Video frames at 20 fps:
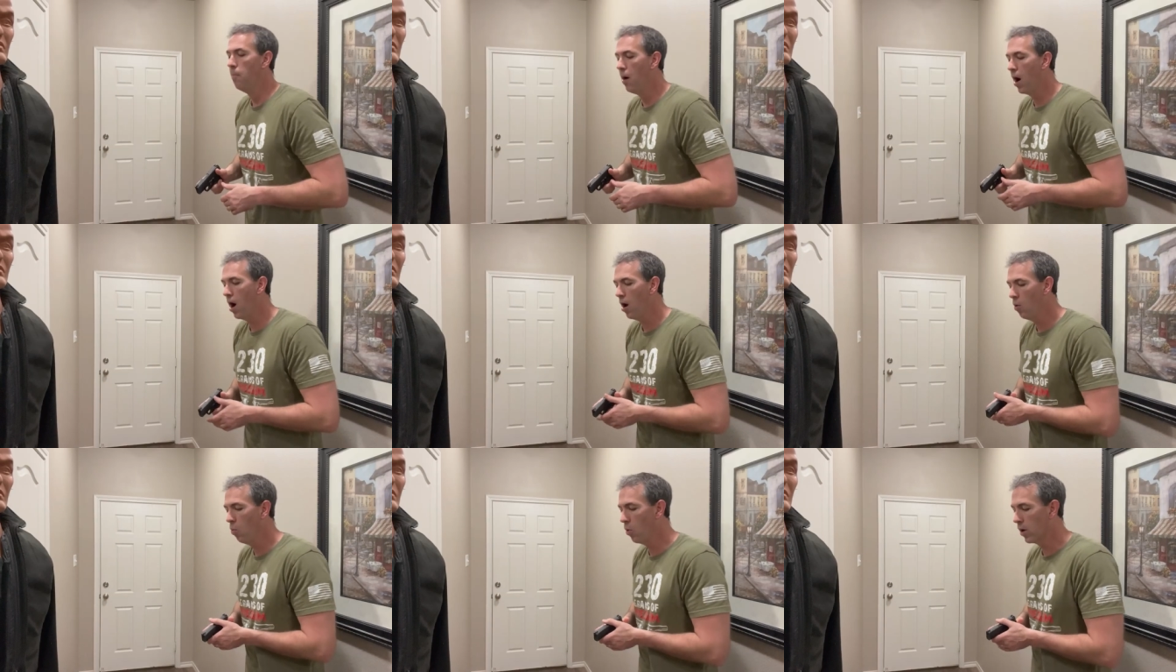
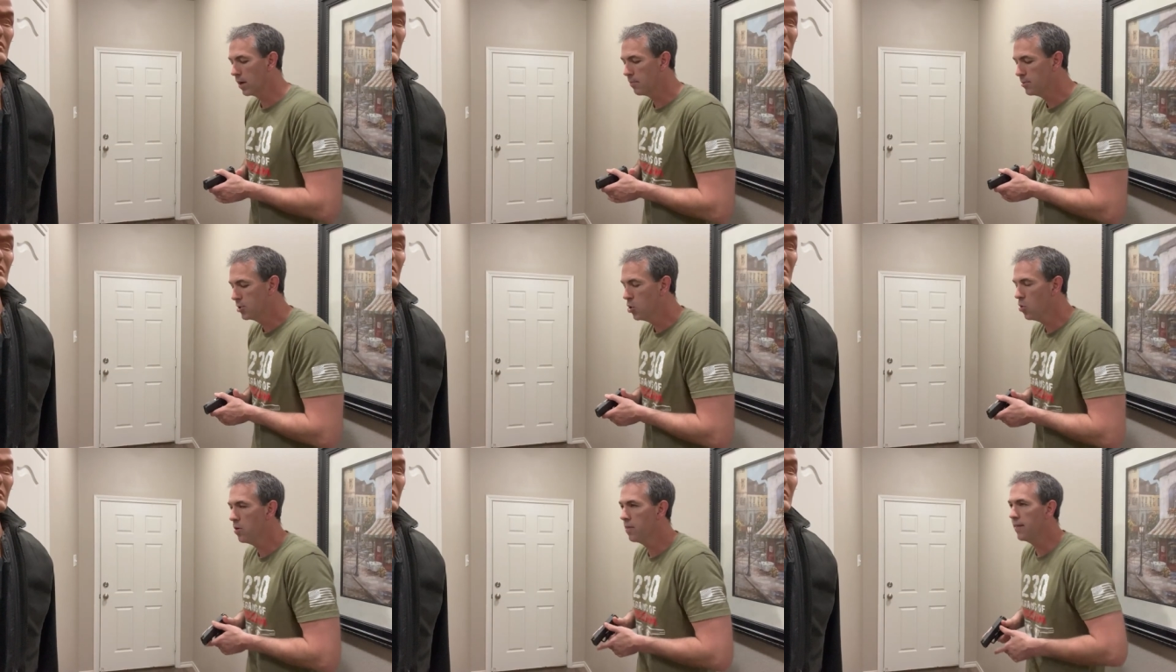But when I'm
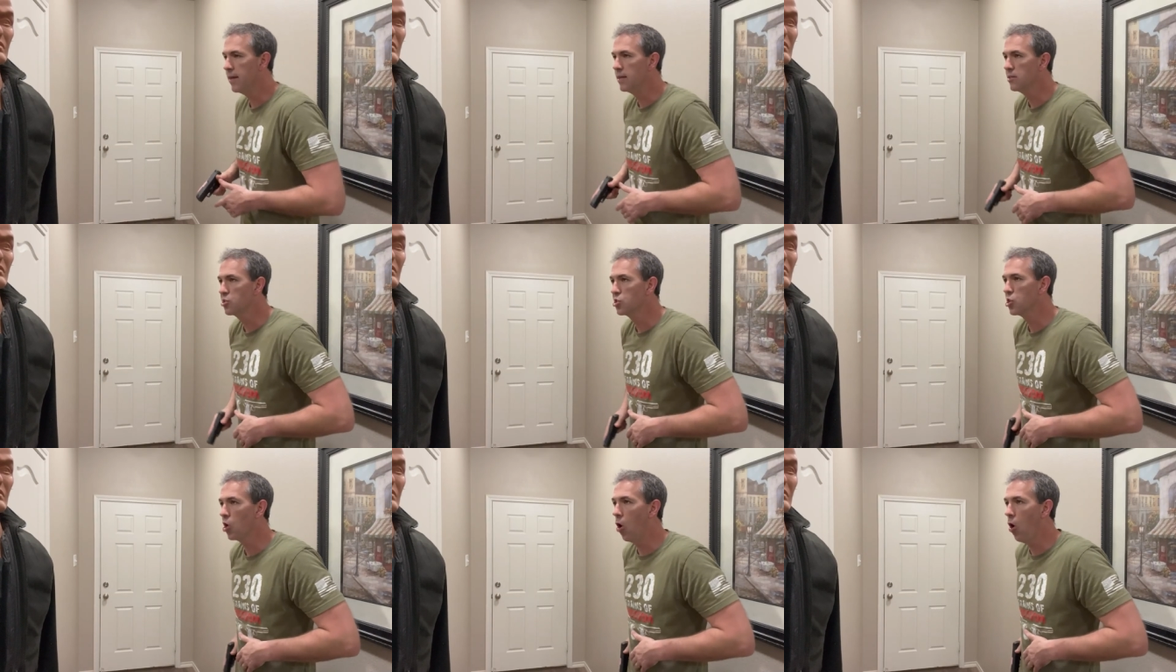doing
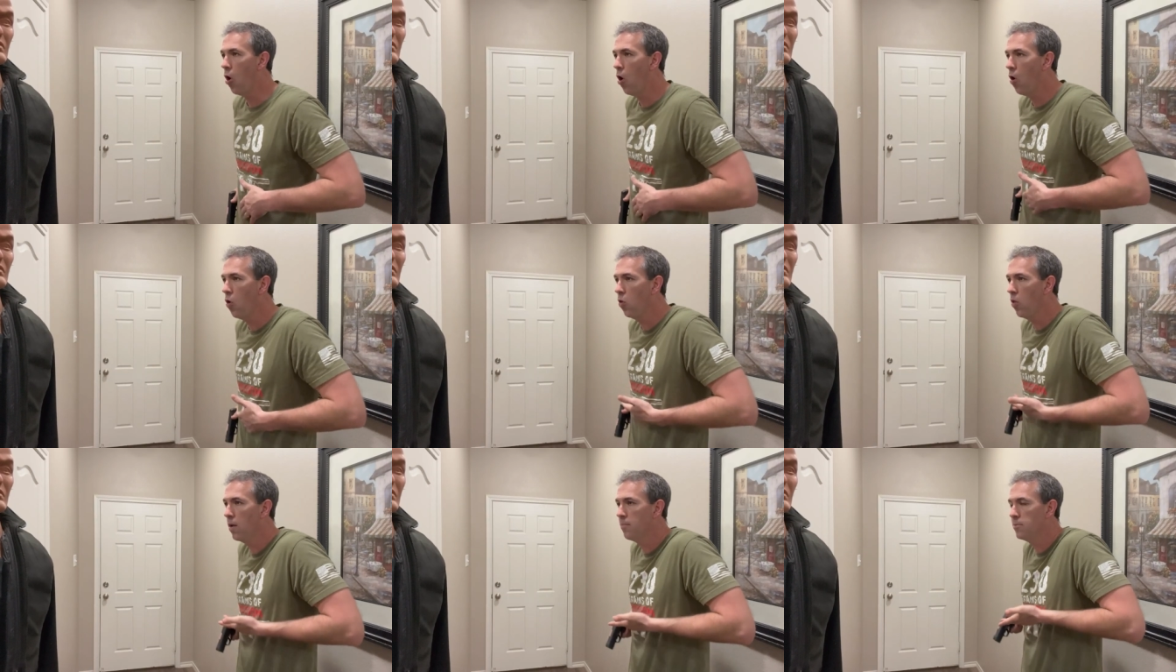this,
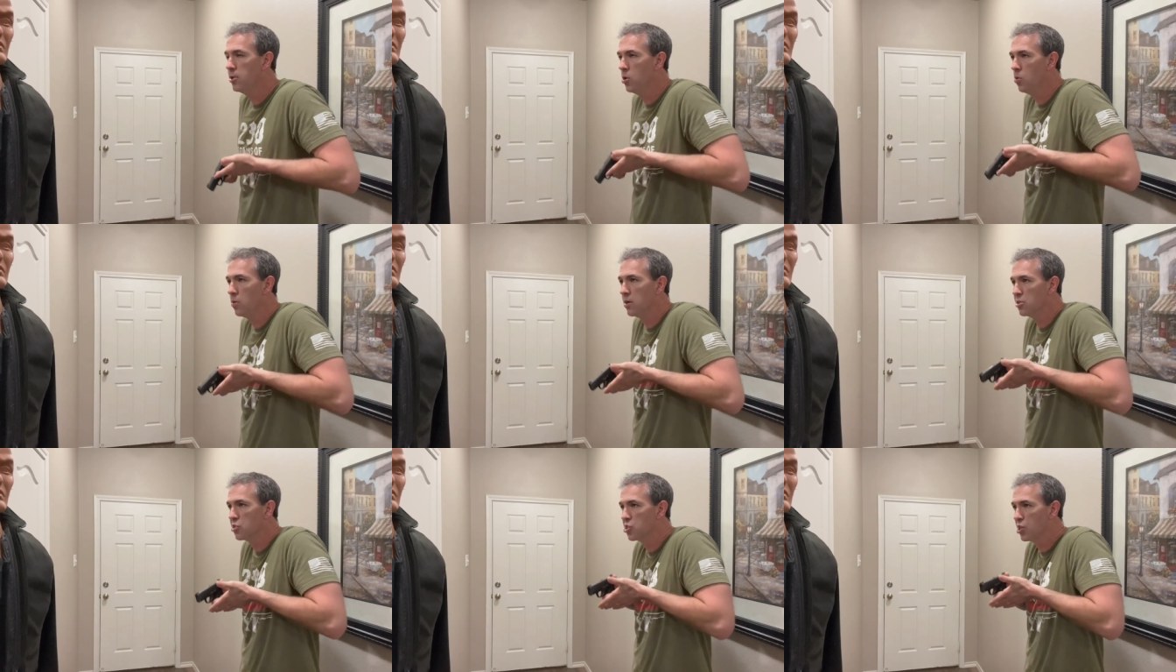all I'm
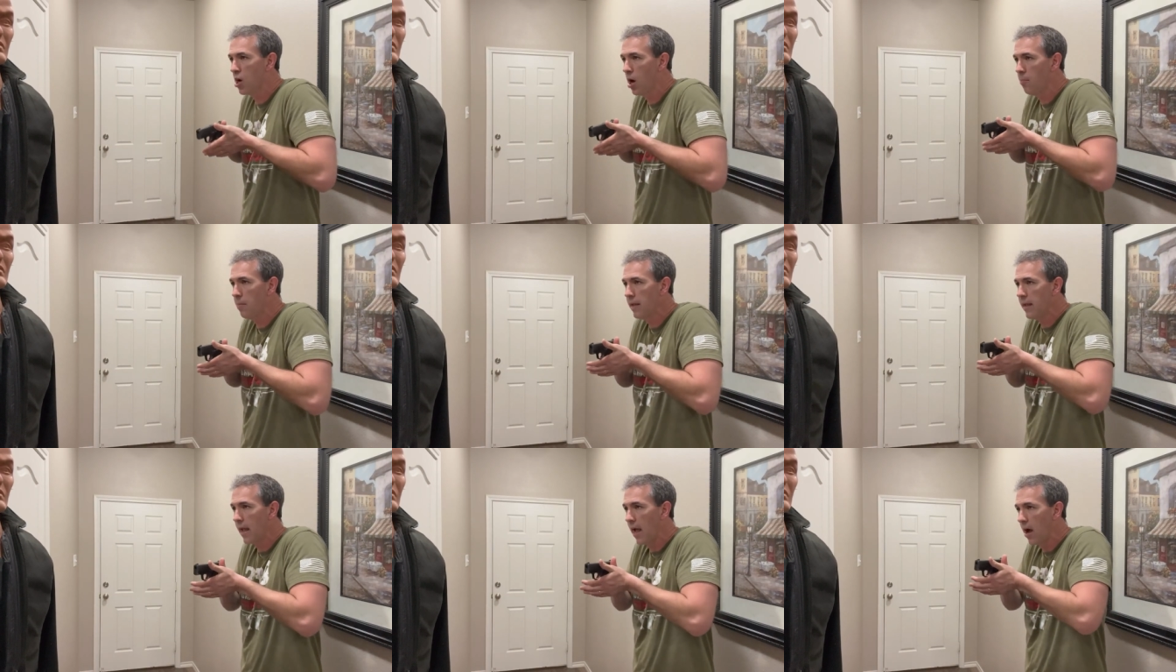doing is
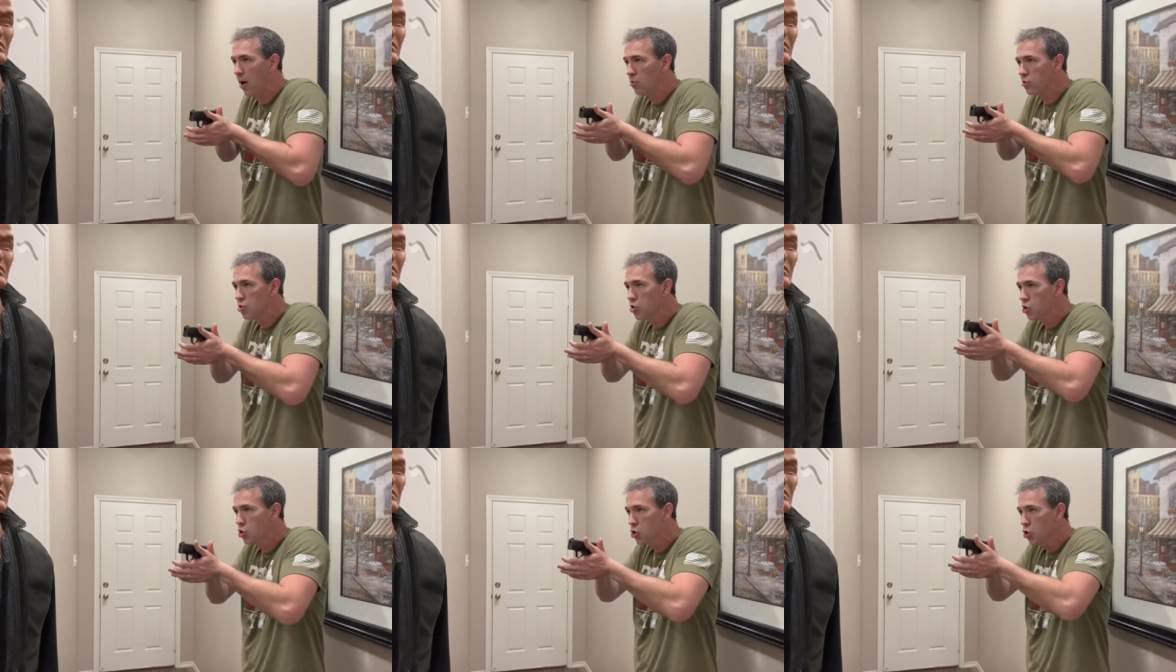coming
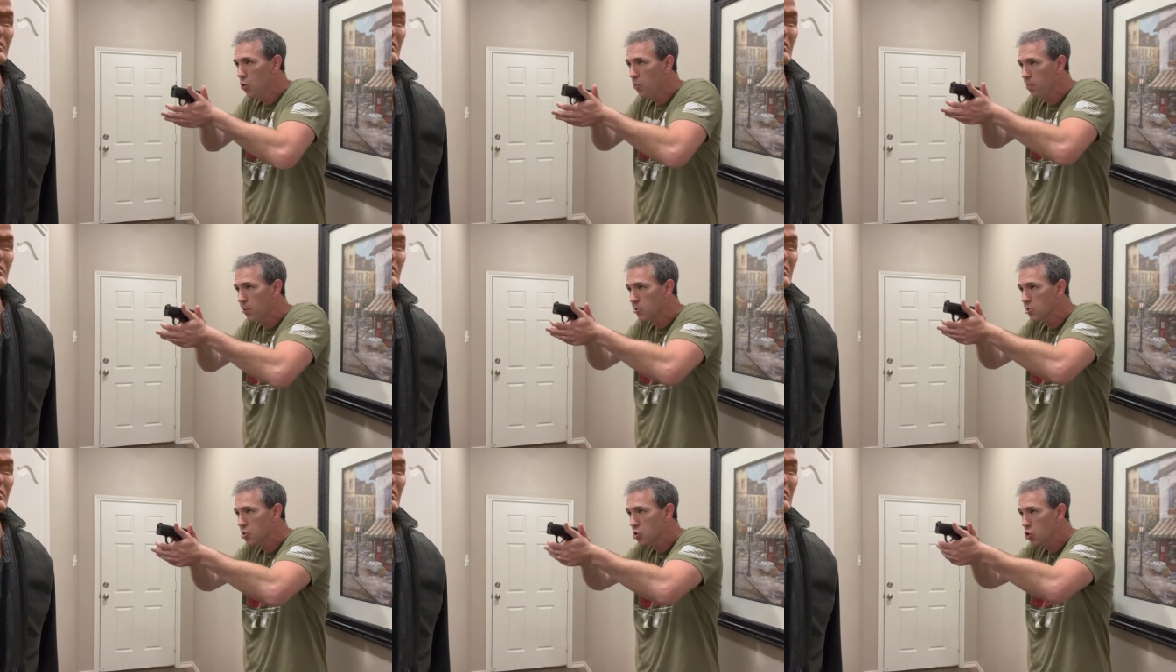out
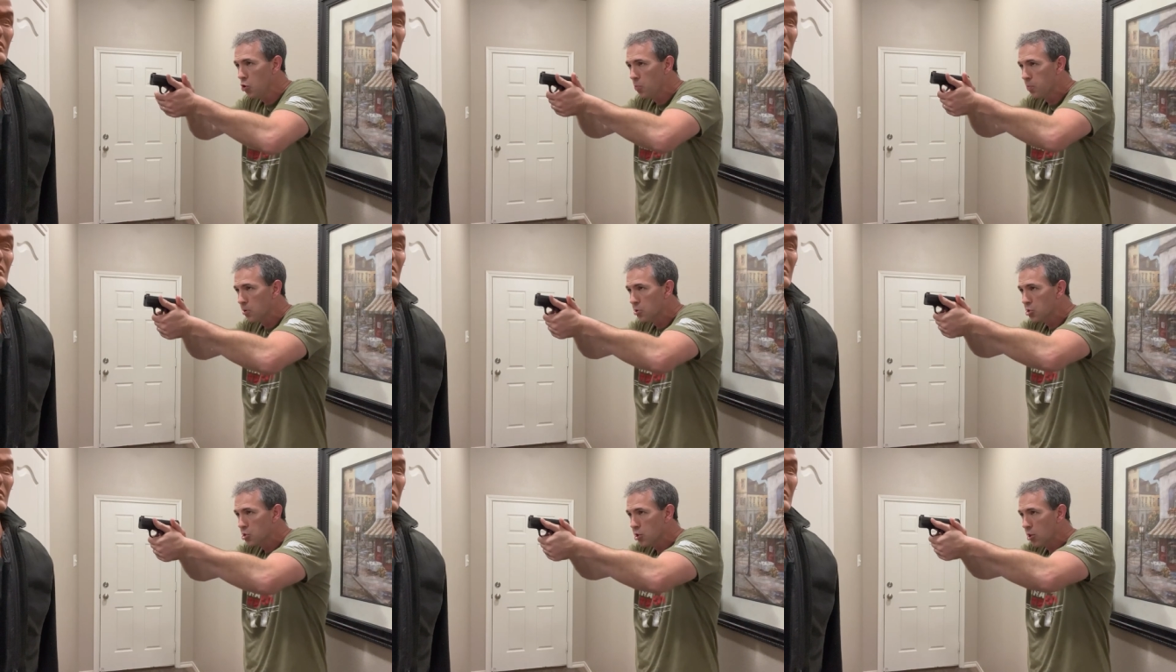super,
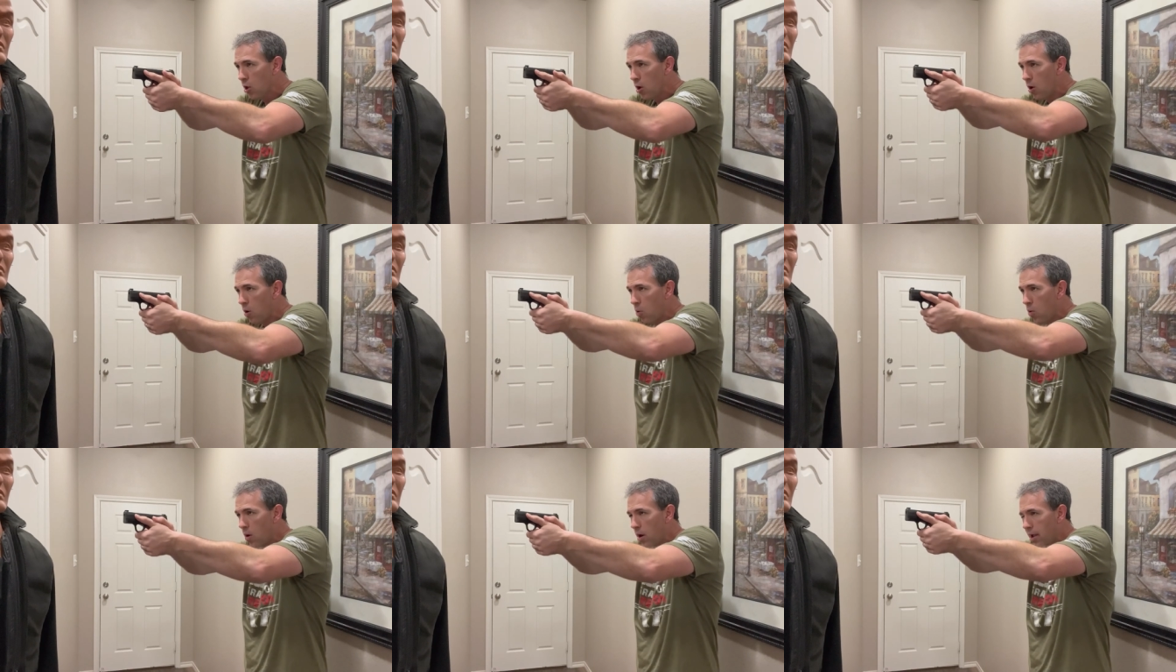super
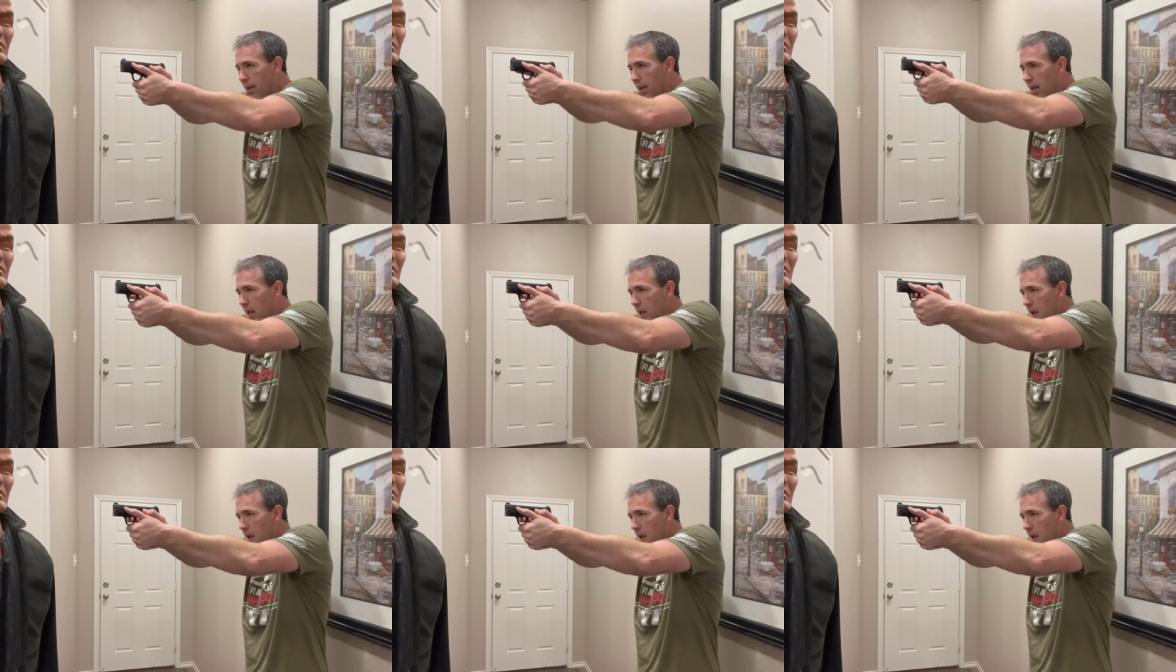slow,